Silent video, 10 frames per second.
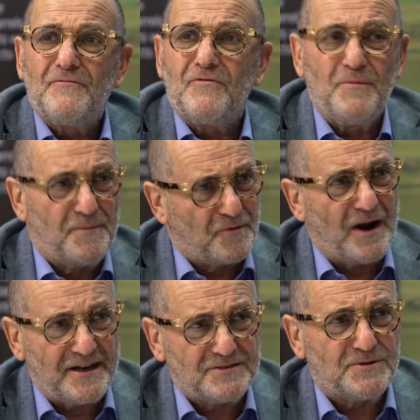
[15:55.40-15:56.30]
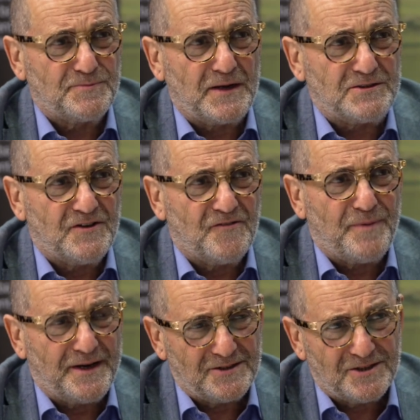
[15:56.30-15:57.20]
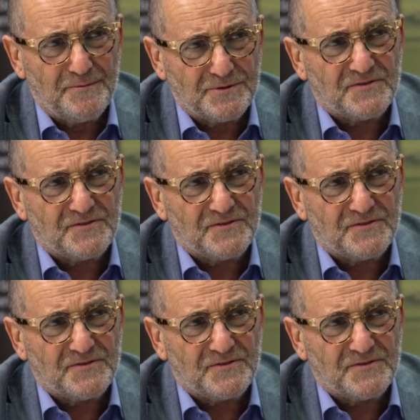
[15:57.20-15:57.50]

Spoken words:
from the brand's perspective, but in terms